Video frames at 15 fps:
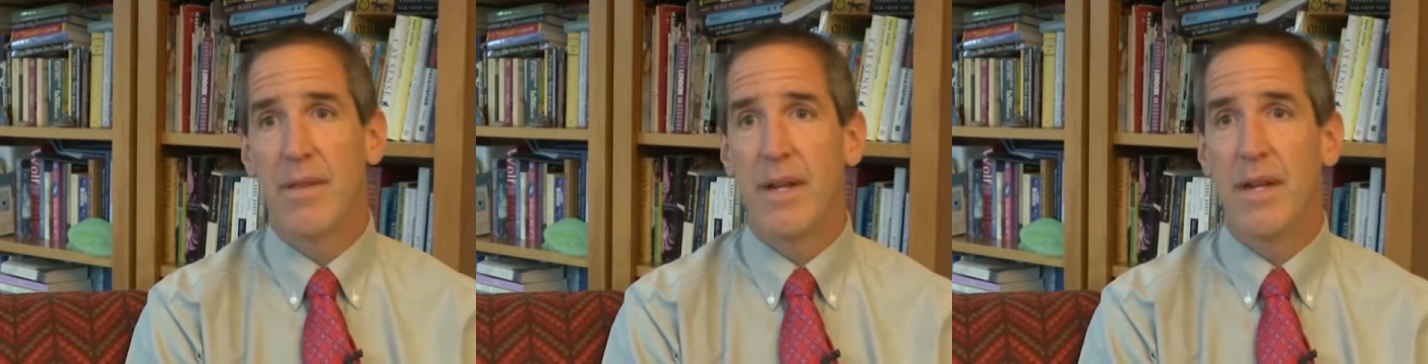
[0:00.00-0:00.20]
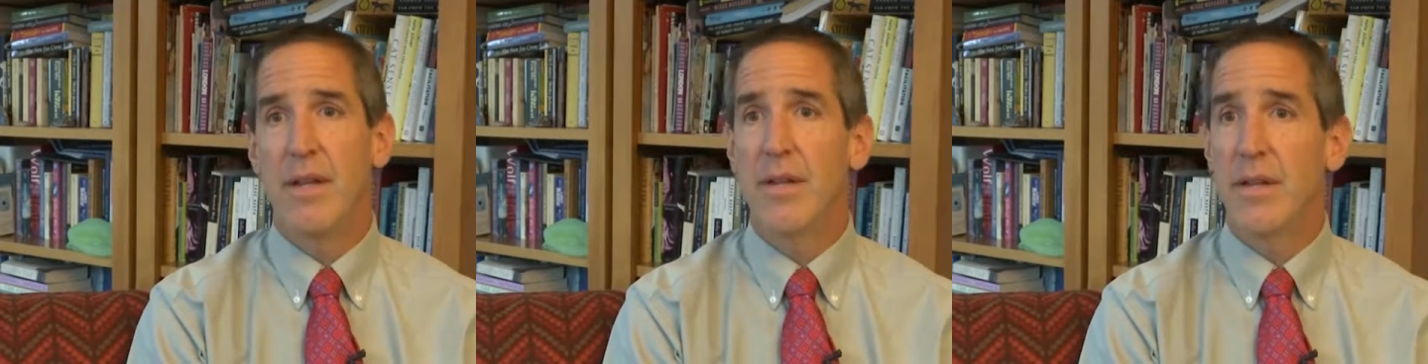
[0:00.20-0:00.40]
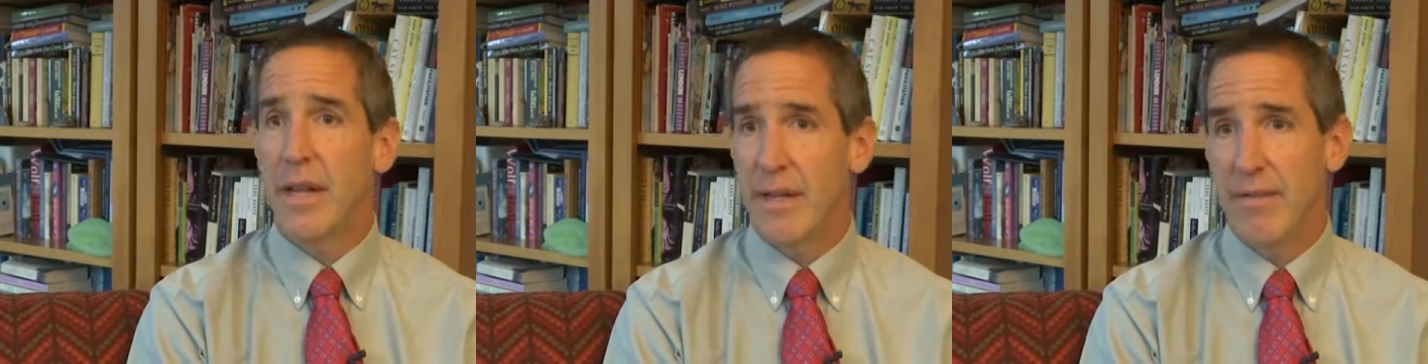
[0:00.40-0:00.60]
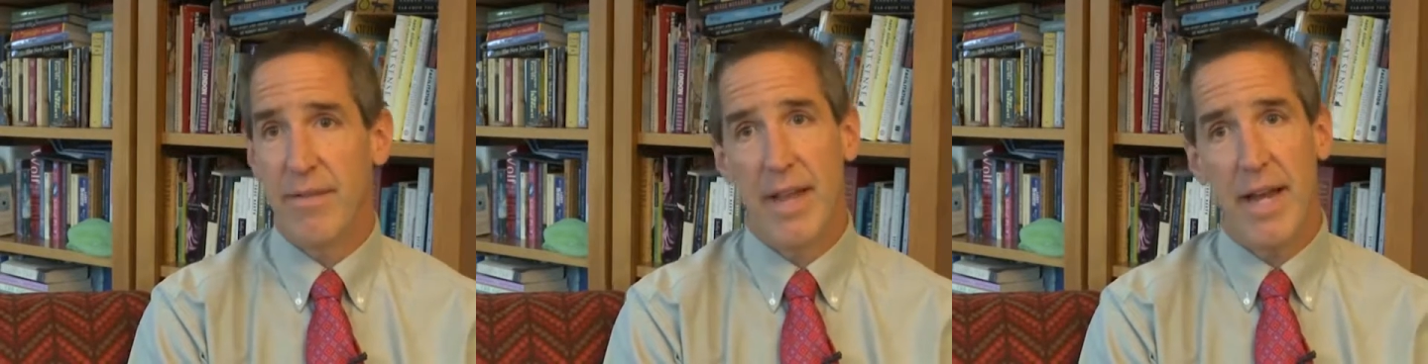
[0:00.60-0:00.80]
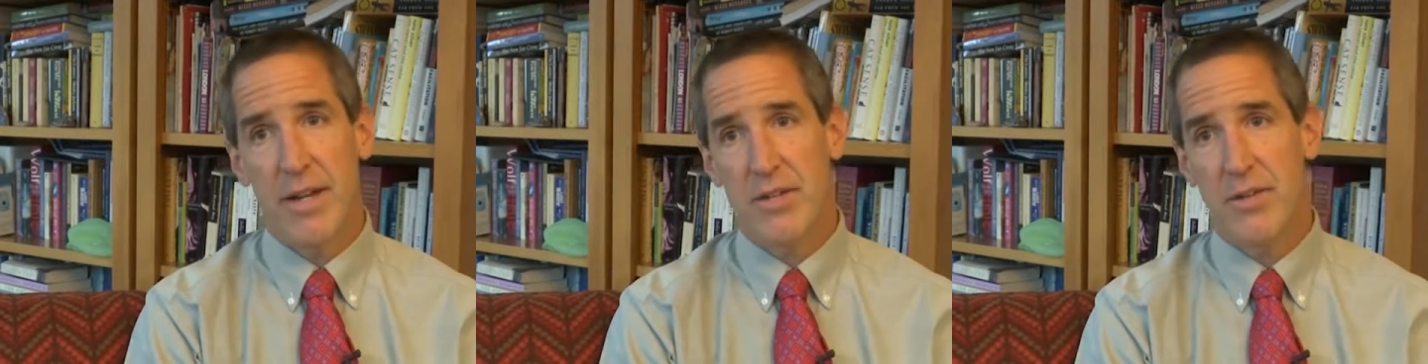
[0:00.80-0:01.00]
They look like a
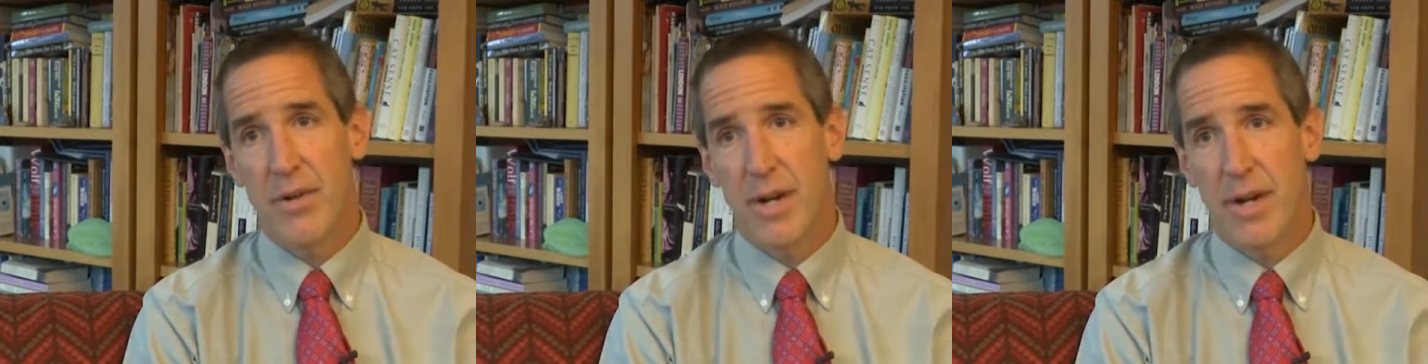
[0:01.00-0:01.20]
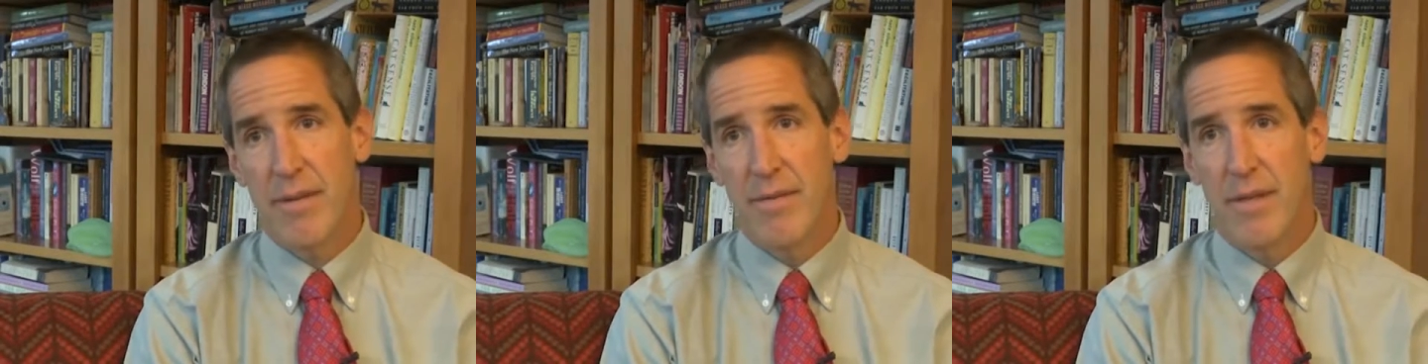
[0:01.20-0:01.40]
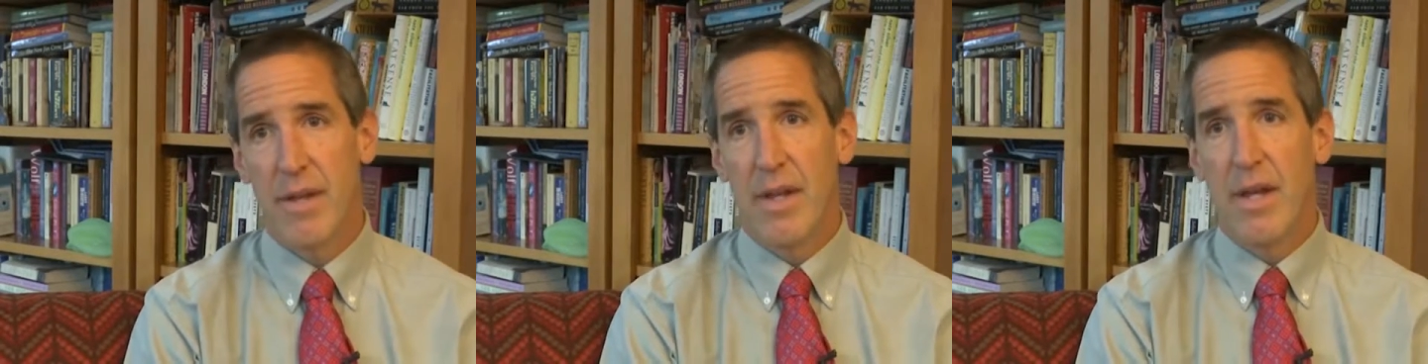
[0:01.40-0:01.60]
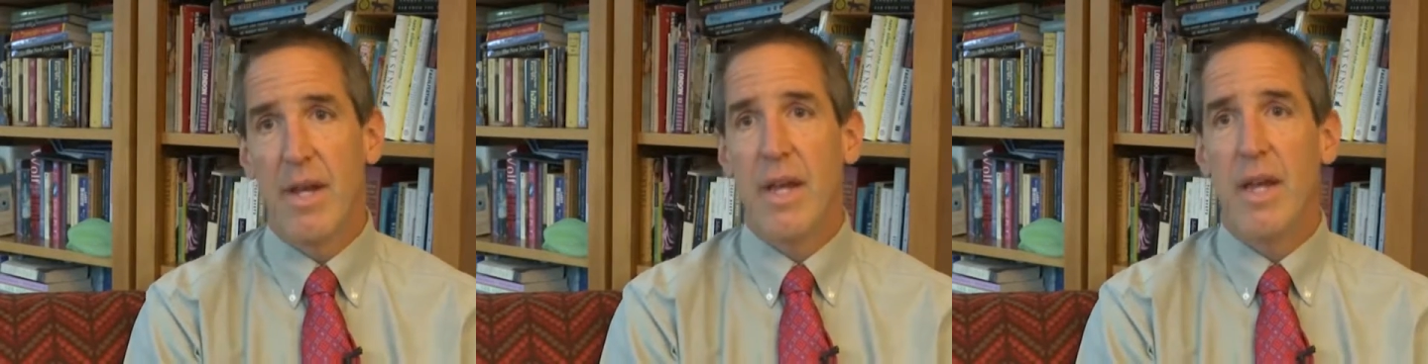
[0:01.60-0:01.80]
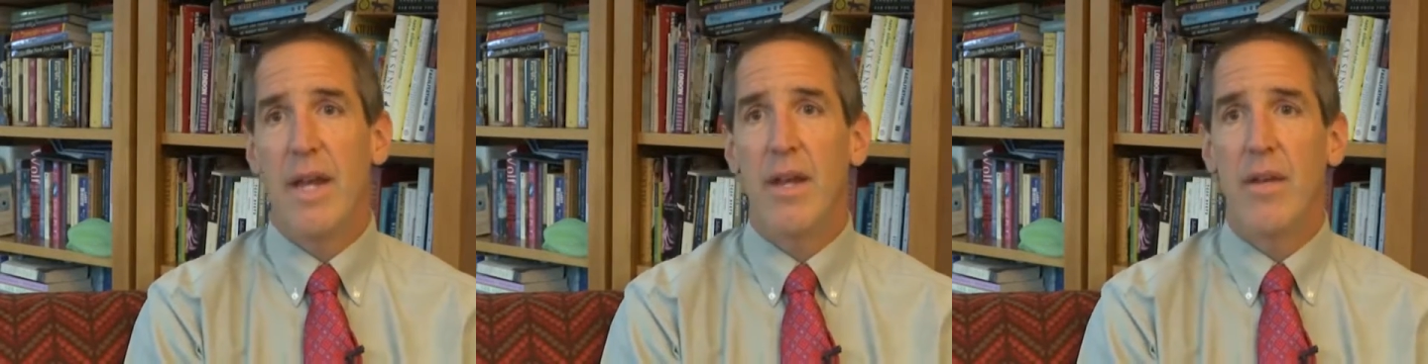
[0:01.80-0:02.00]
flash drive,
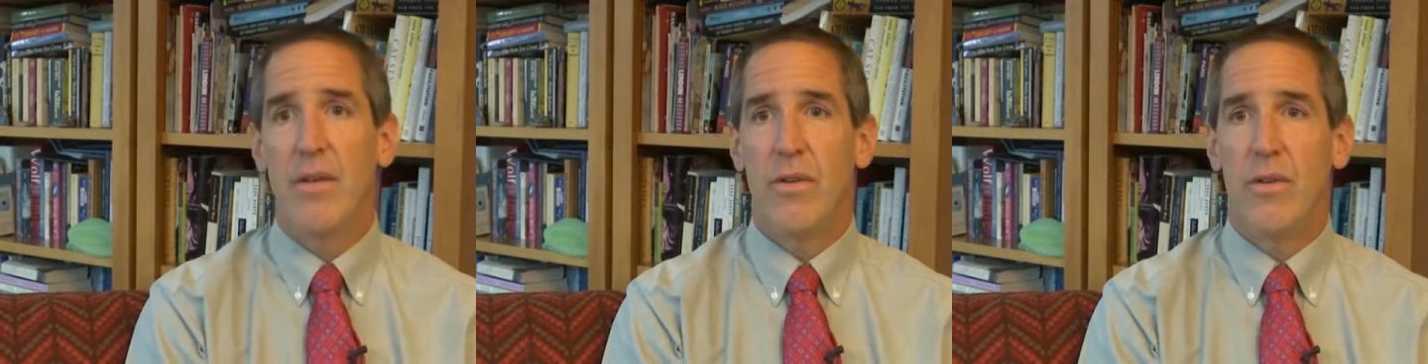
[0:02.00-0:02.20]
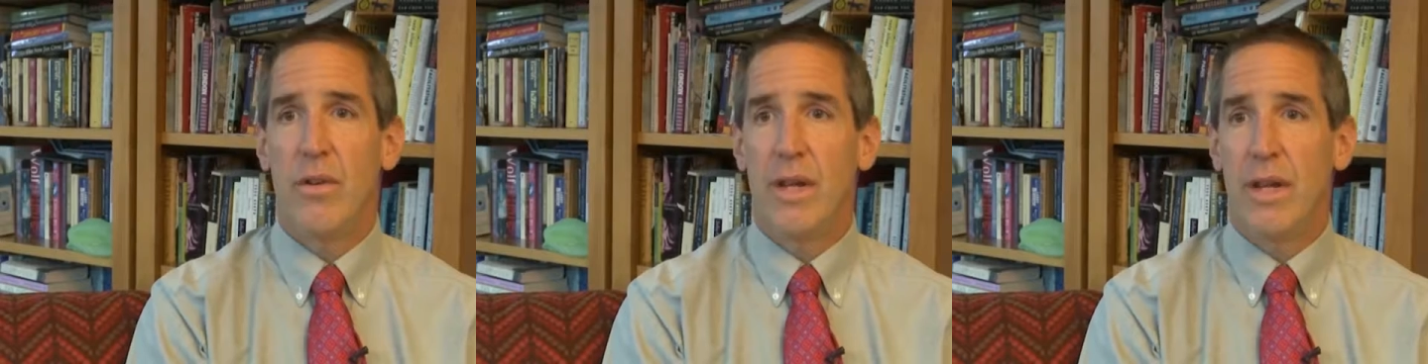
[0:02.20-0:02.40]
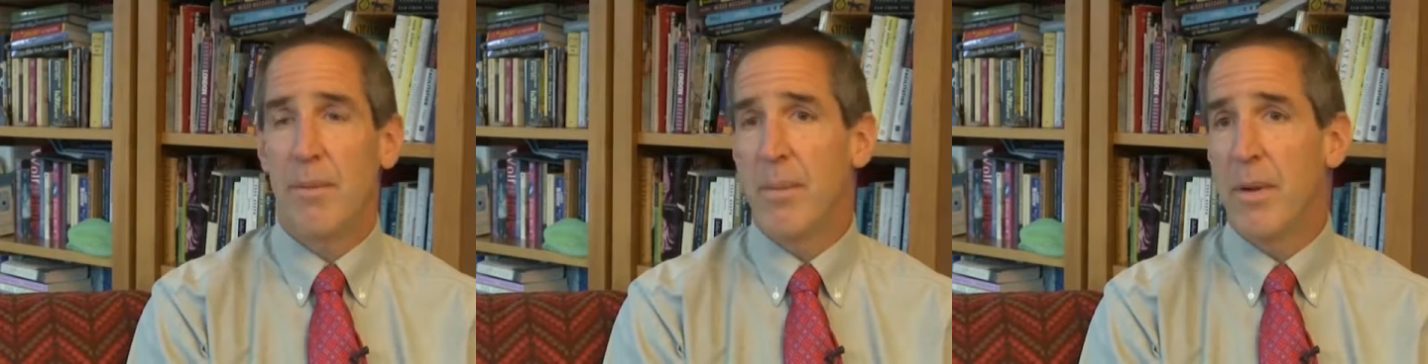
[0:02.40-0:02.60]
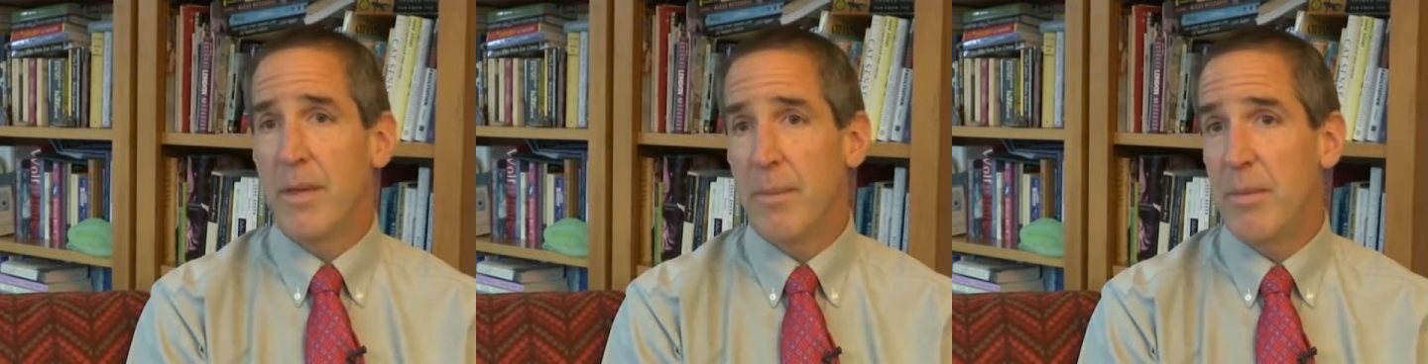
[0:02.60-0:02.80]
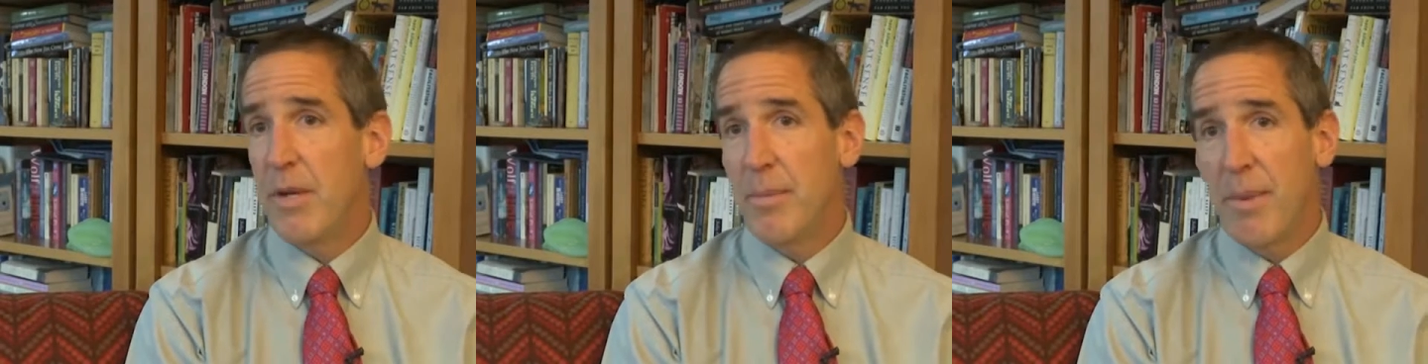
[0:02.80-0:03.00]
and you can put
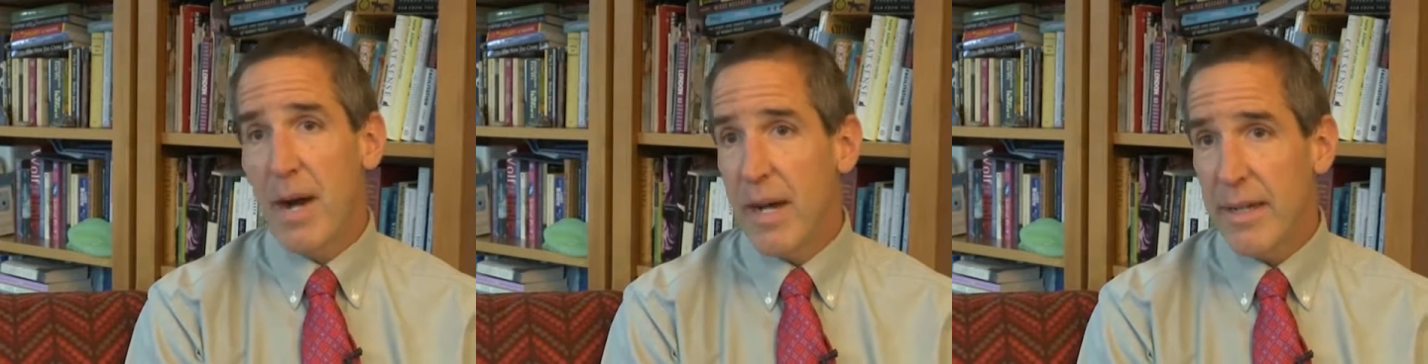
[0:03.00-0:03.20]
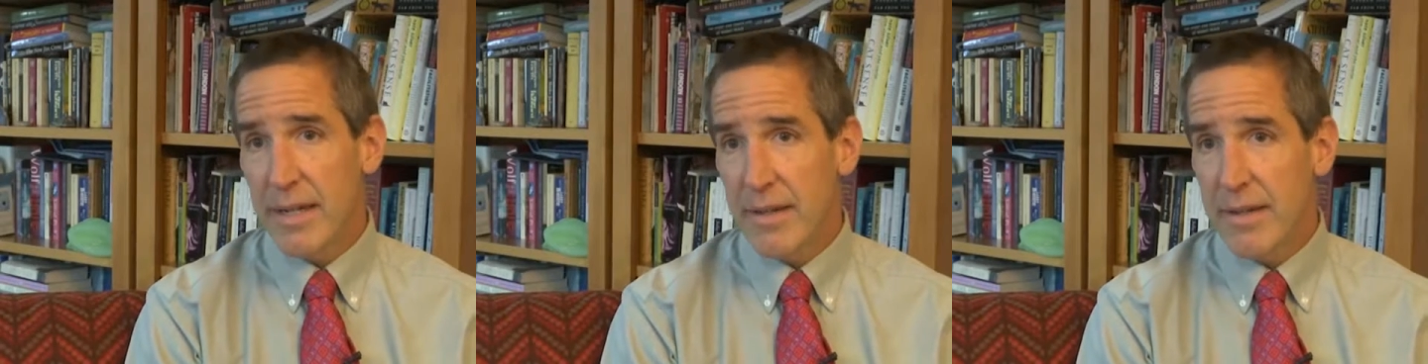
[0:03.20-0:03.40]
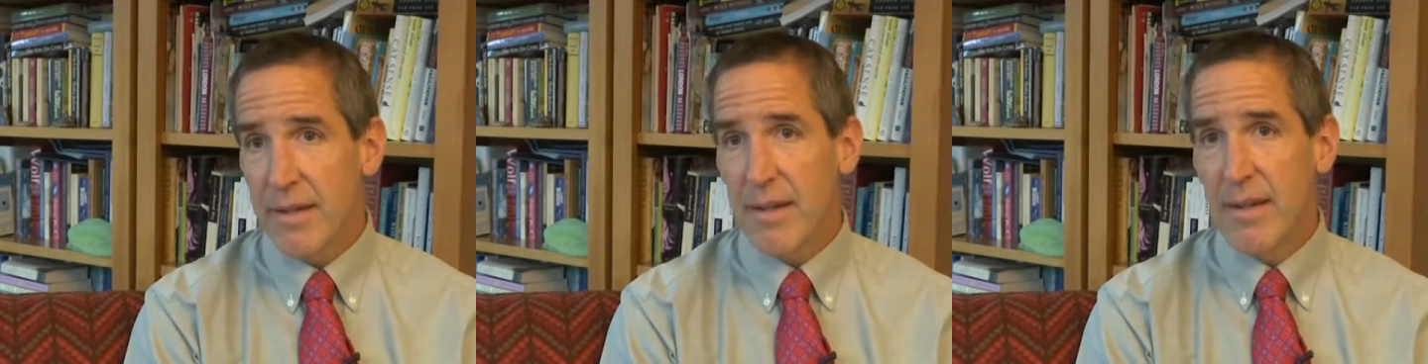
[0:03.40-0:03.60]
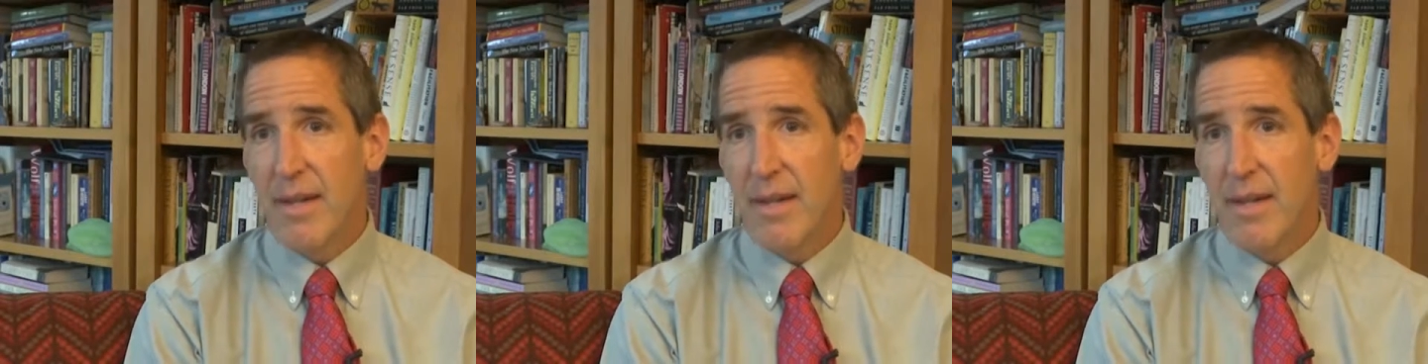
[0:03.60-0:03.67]
them in your pocket,